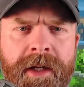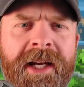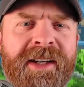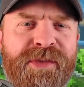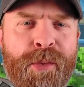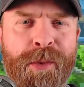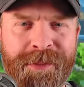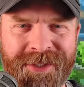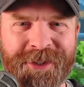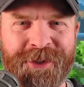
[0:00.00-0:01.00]
Hey everyone,
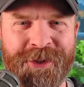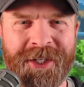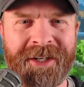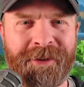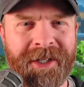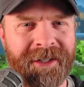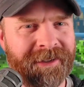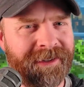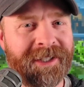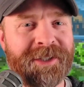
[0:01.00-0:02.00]
Mister Sujano here.
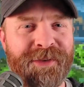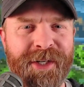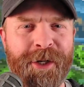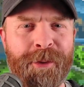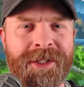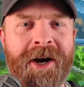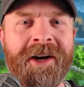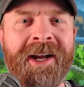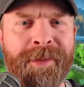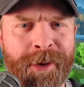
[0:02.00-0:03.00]
In this video, we're
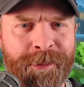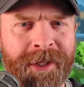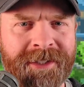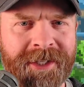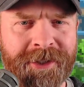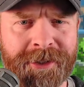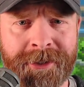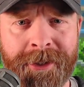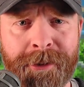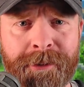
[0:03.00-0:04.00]
talking about PlayStation
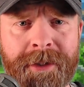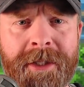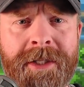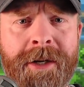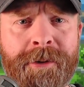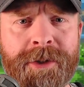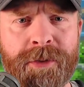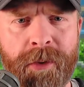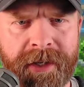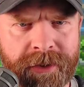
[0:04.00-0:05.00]
two, Nintendo
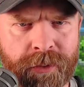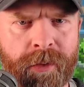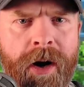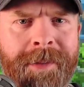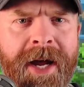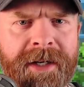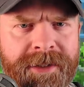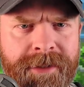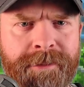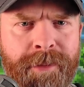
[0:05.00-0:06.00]
Switch, ROM
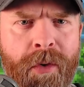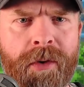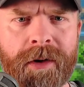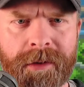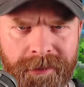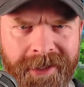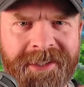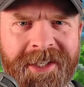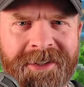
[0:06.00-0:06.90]
hacks, and more. Let's get